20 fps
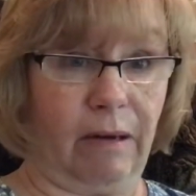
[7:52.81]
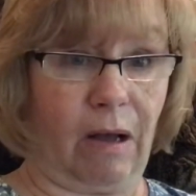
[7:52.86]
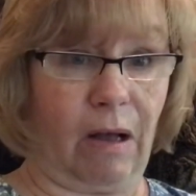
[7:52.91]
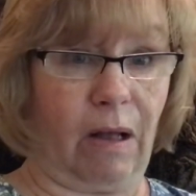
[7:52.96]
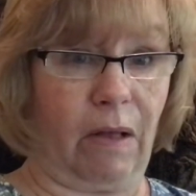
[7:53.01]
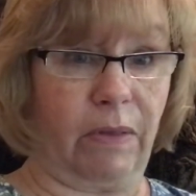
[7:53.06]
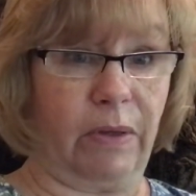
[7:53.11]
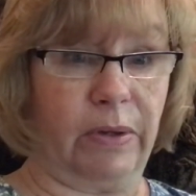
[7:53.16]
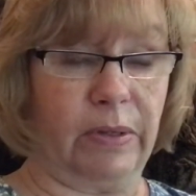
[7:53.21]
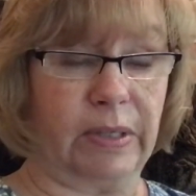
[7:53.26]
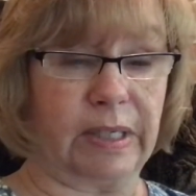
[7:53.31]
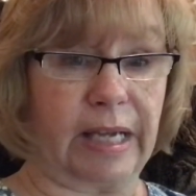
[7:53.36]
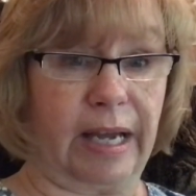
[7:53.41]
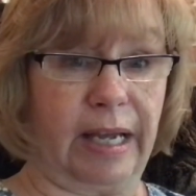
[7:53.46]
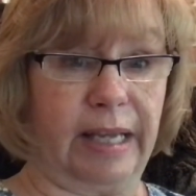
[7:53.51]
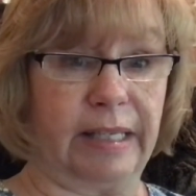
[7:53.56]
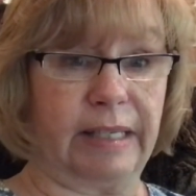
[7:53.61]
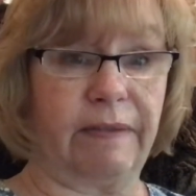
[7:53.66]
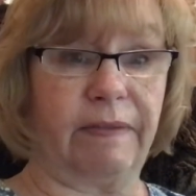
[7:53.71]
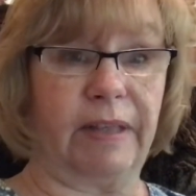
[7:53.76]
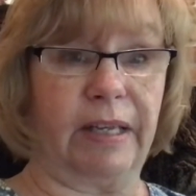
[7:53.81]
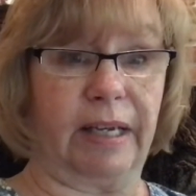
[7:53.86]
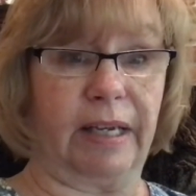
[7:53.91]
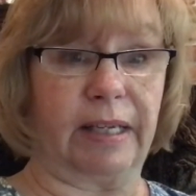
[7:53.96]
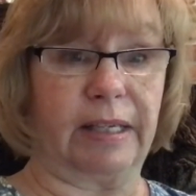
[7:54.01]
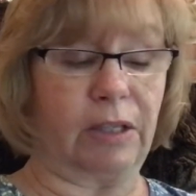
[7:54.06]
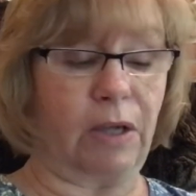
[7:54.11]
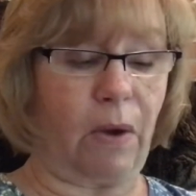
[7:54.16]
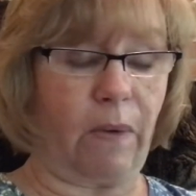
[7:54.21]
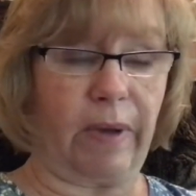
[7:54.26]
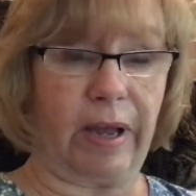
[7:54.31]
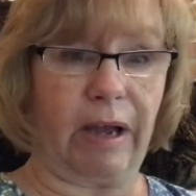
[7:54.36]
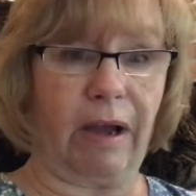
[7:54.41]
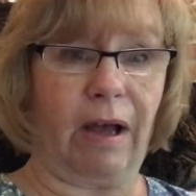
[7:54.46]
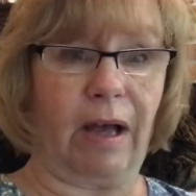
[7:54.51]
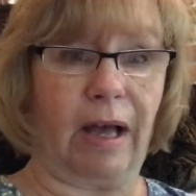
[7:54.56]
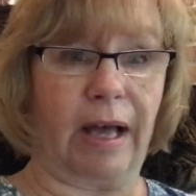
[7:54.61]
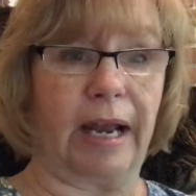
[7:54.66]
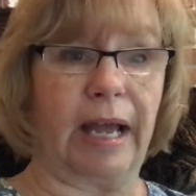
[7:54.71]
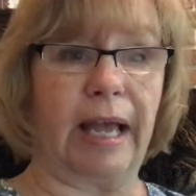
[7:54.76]
All those kinds of things going
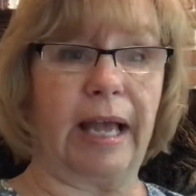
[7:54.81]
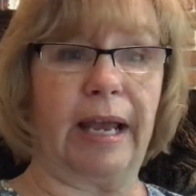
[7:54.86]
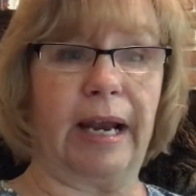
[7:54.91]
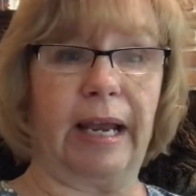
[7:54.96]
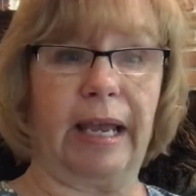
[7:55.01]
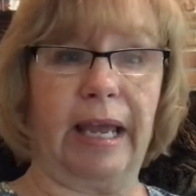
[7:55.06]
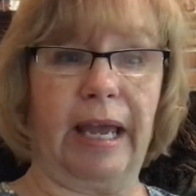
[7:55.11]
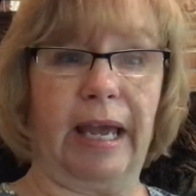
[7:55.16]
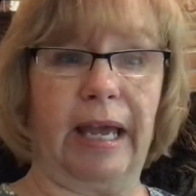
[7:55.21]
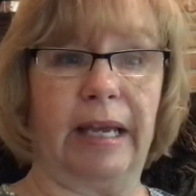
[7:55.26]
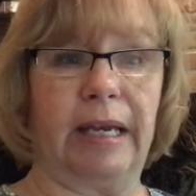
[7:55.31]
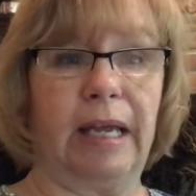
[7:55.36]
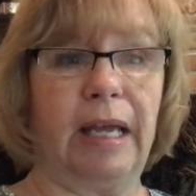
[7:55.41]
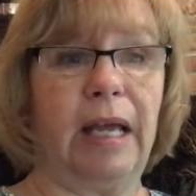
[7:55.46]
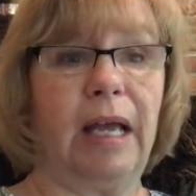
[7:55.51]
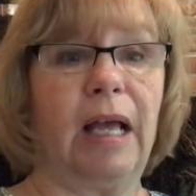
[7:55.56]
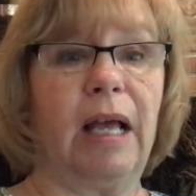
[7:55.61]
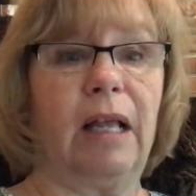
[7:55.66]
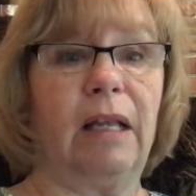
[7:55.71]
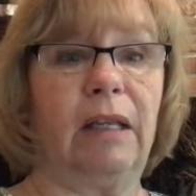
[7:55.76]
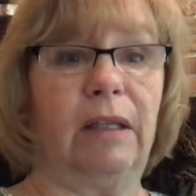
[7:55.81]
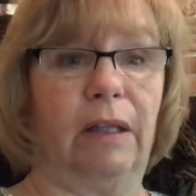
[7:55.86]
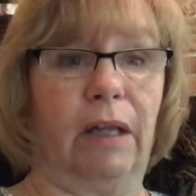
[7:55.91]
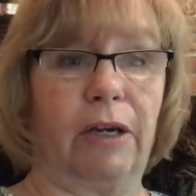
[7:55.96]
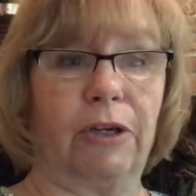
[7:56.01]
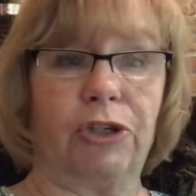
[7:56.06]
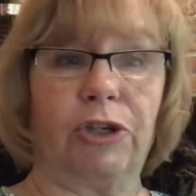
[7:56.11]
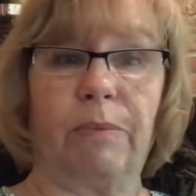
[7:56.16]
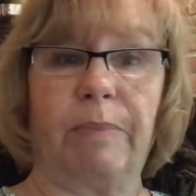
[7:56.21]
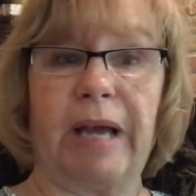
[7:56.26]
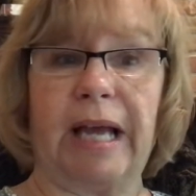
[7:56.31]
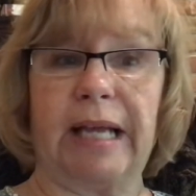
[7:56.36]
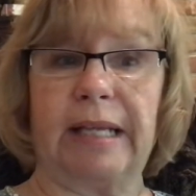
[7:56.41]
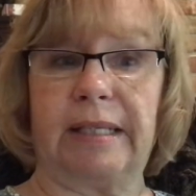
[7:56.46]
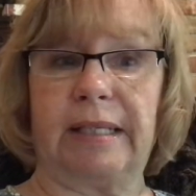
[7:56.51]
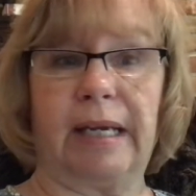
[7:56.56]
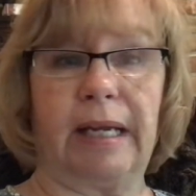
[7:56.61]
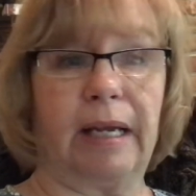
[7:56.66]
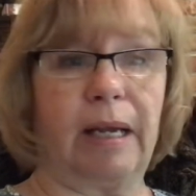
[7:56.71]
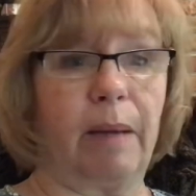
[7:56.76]
on. And again, larger pet
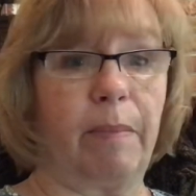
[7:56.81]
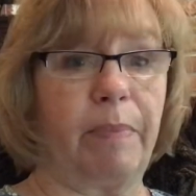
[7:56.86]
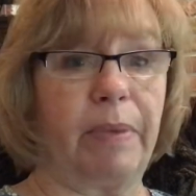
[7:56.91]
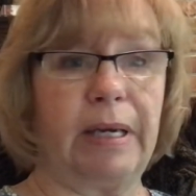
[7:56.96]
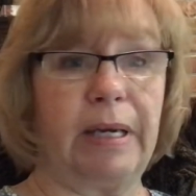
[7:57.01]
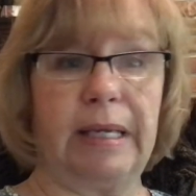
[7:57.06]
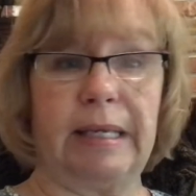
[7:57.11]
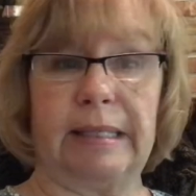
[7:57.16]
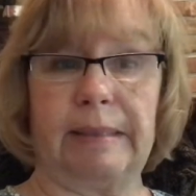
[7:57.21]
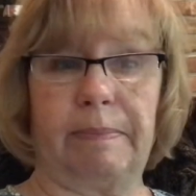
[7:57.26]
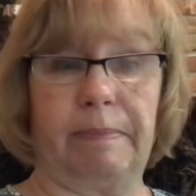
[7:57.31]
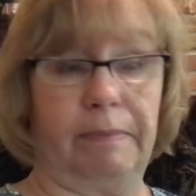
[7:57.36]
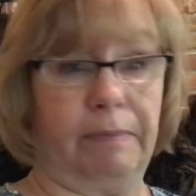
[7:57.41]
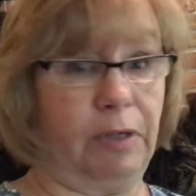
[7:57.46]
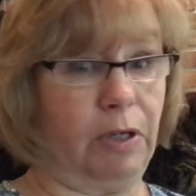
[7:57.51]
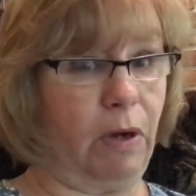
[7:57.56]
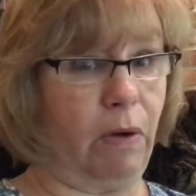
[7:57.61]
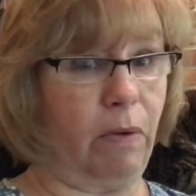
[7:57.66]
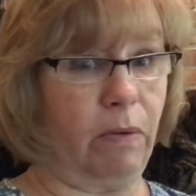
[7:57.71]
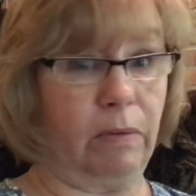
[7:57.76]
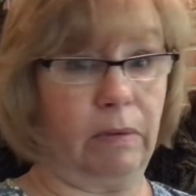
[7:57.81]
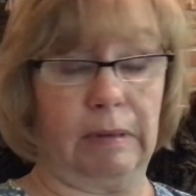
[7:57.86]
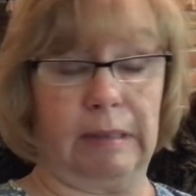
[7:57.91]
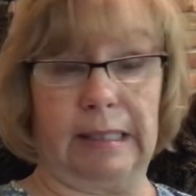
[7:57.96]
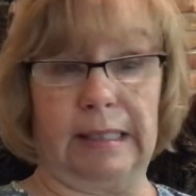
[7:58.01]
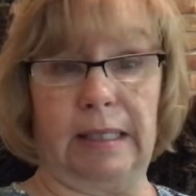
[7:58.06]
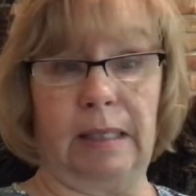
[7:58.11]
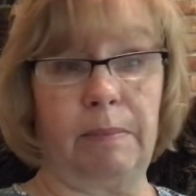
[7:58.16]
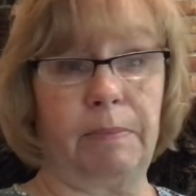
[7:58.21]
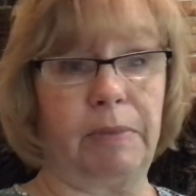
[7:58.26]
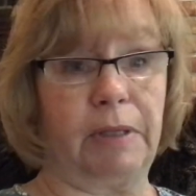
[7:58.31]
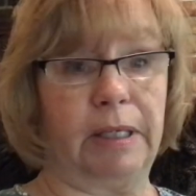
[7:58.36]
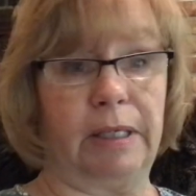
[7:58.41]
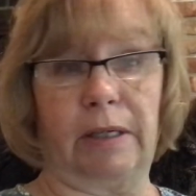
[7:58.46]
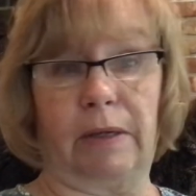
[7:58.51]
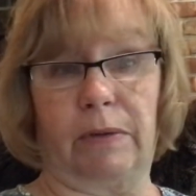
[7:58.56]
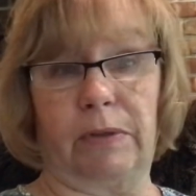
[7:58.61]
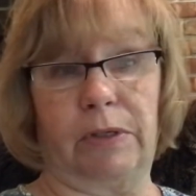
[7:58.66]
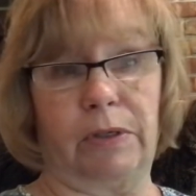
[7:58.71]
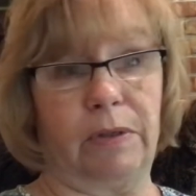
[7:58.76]
sitting companies don't
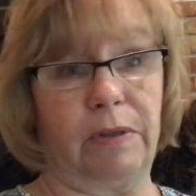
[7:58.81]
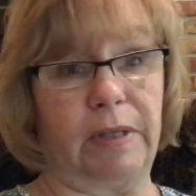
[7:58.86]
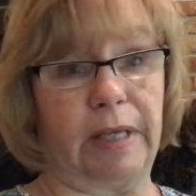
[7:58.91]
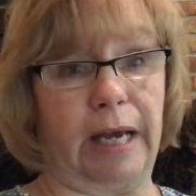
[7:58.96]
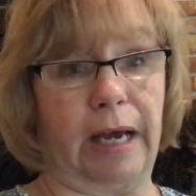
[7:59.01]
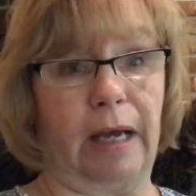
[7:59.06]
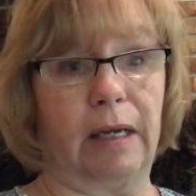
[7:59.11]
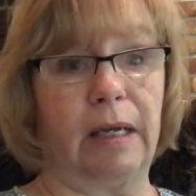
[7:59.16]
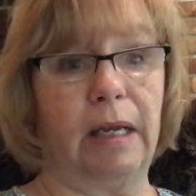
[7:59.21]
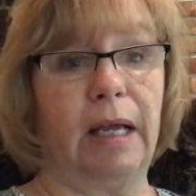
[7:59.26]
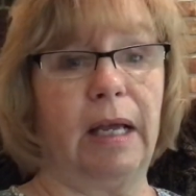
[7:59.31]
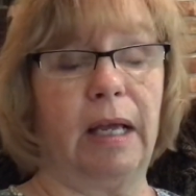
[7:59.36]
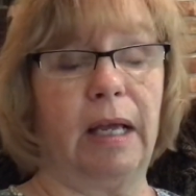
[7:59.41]
do that.